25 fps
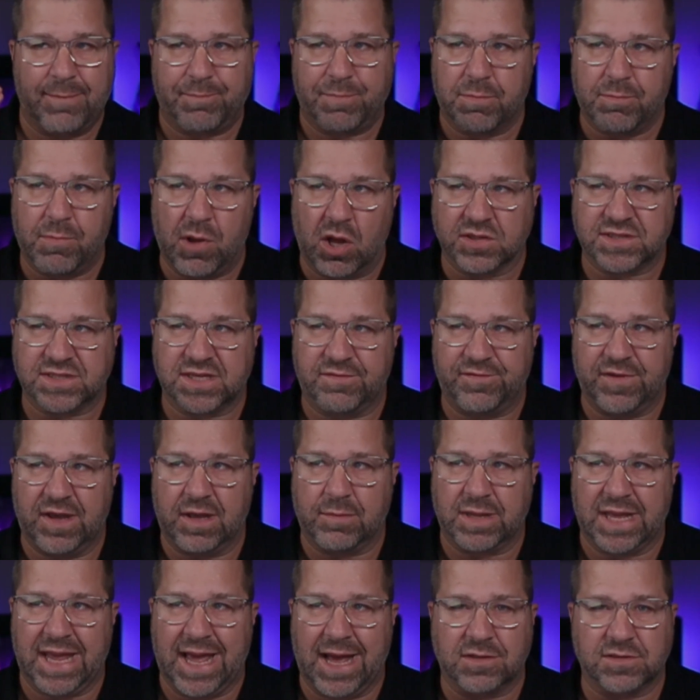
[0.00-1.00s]
But
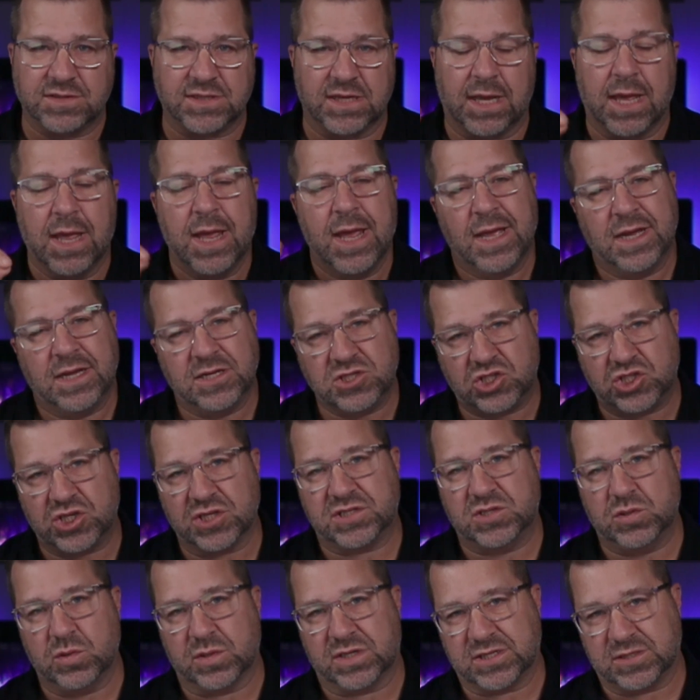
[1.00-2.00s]
multifamily housing is
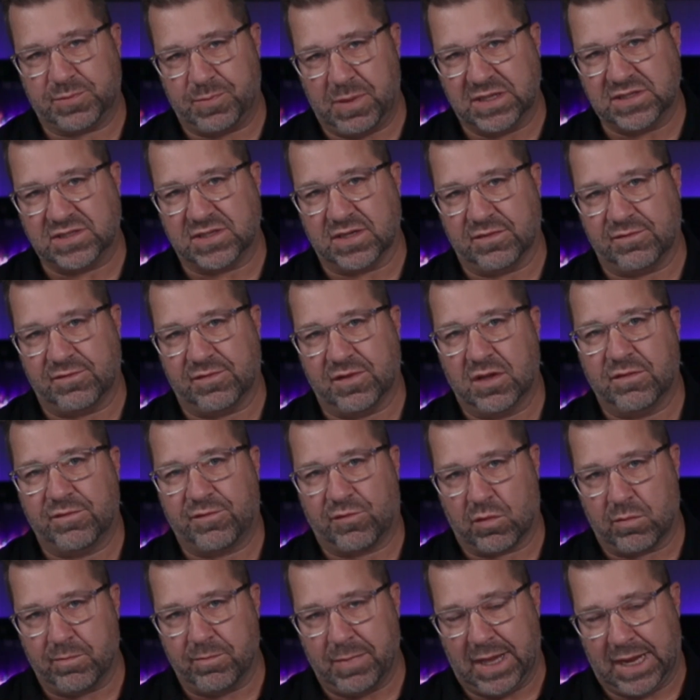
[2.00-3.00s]
just too expensive
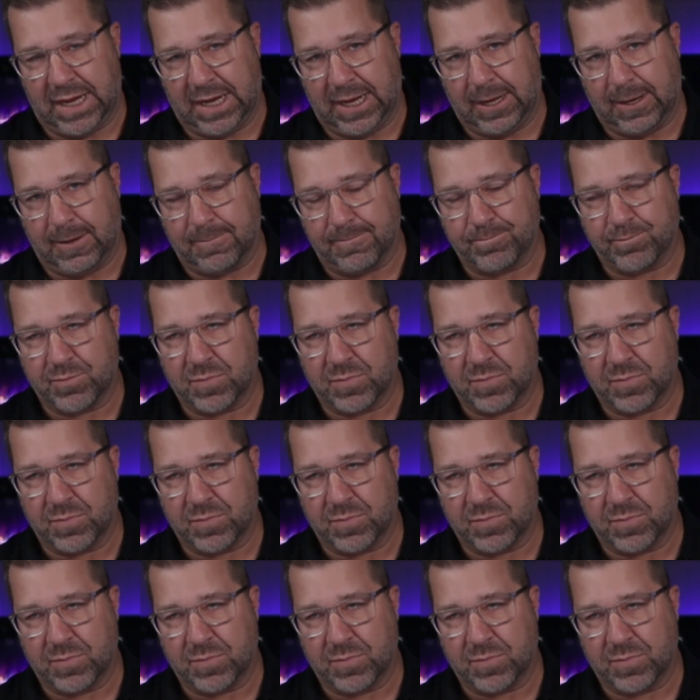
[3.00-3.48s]
for many.